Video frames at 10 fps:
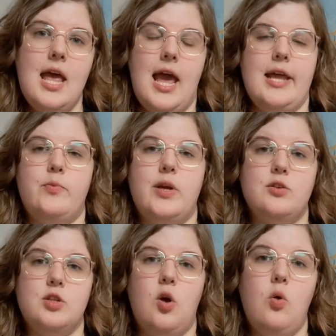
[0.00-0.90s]
And we are
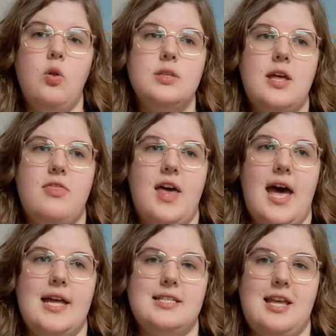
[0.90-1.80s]
told
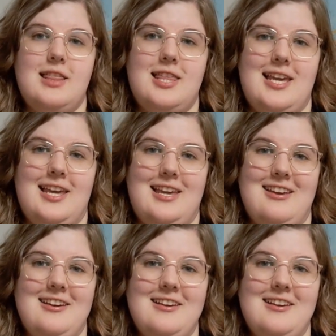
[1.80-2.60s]
that the